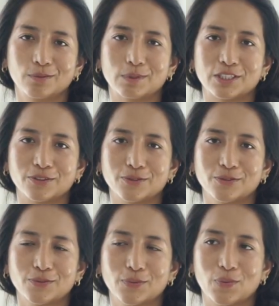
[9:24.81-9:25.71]
which
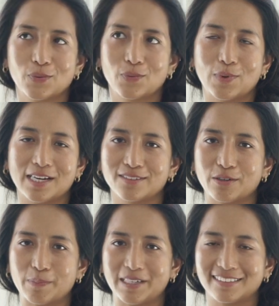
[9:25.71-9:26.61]
is why it's
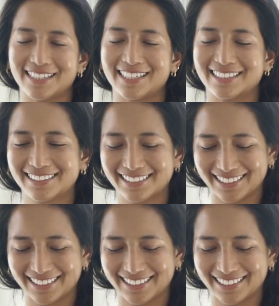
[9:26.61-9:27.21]
so amazing.